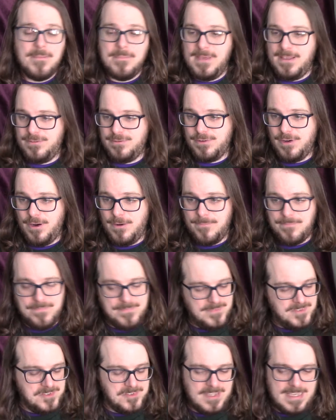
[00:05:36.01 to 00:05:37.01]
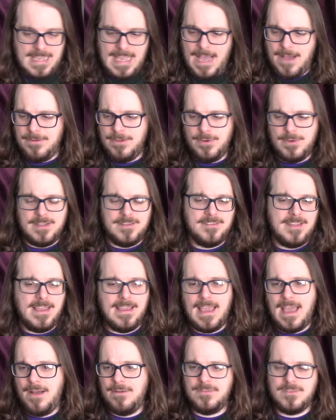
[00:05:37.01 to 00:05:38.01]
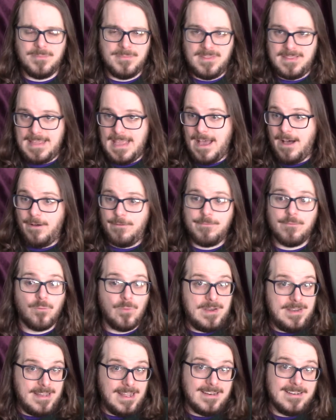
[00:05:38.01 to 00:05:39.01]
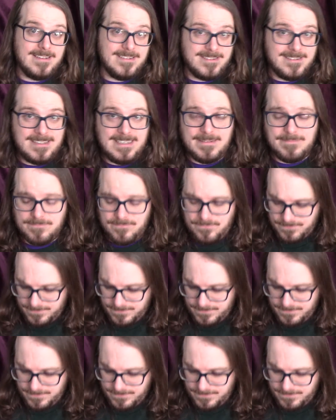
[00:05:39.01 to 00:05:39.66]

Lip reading: Make sure, see how you can take out some of the elf redundancy